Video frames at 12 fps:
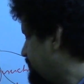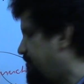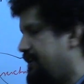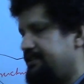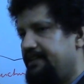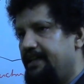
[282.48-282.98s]

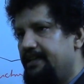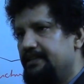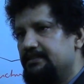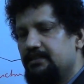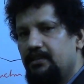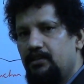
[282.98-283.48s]
but there
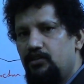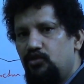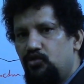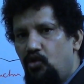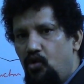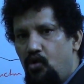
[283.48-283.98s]
is
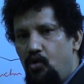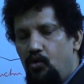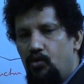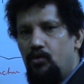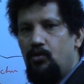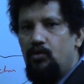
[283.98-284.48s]
no
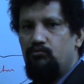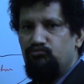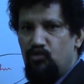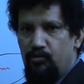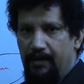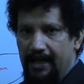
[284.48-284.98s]

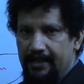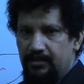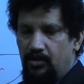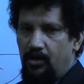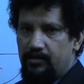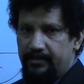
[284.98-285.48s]
movement
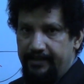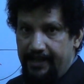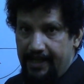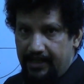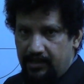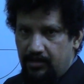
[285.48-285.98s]
or
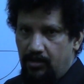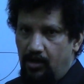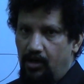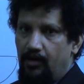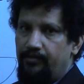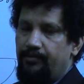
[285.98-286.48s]
lack
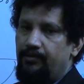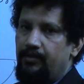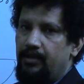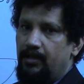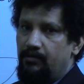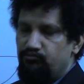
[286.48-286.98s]
of
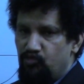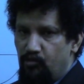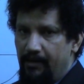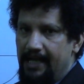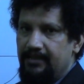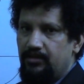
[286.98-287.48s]

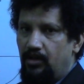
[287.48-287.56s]
movement